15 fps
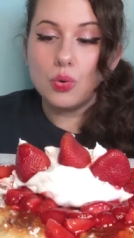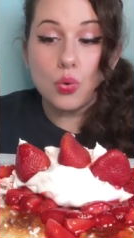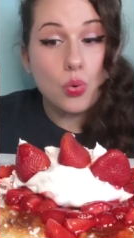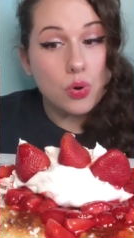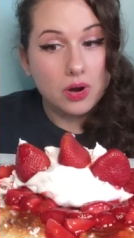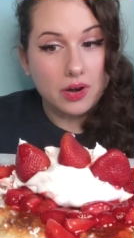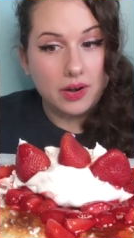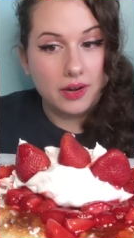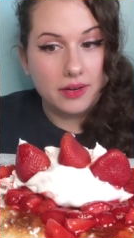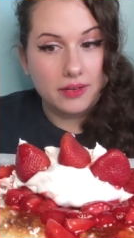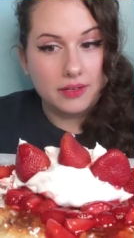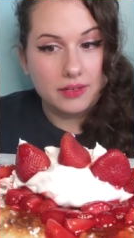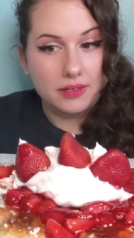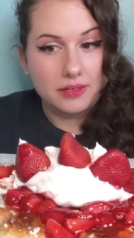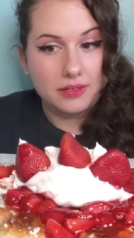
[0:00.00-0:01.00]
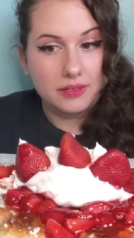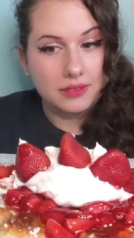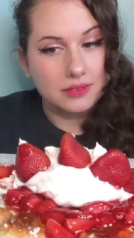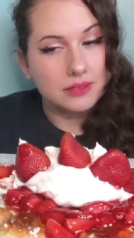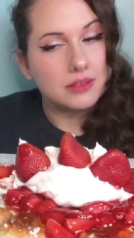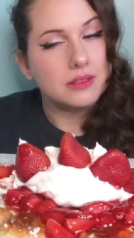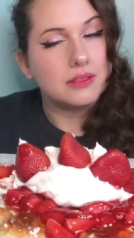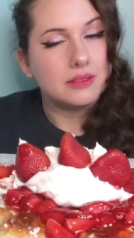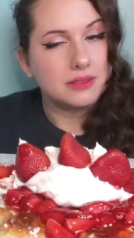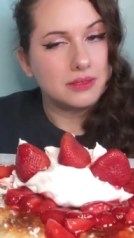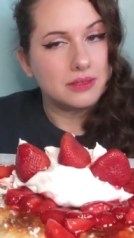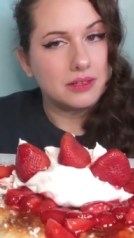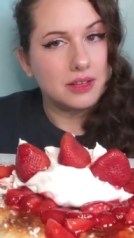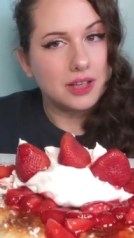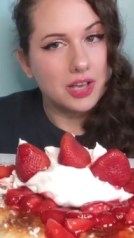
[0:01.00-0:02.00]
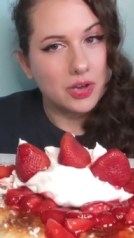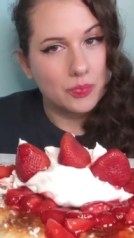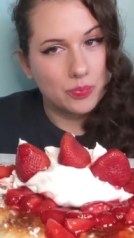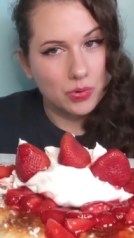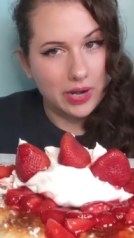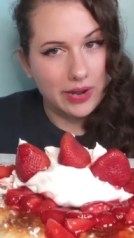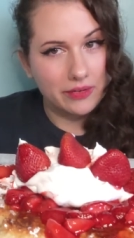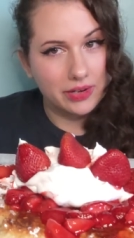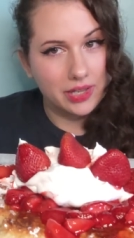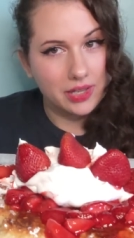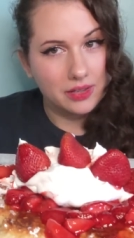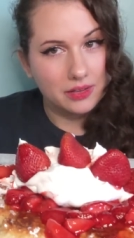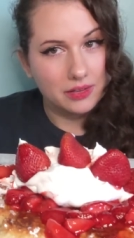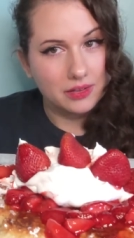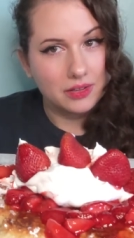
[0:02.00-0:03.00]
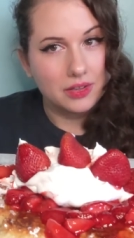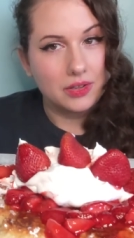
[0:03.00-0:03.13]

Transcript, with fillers: or a brownie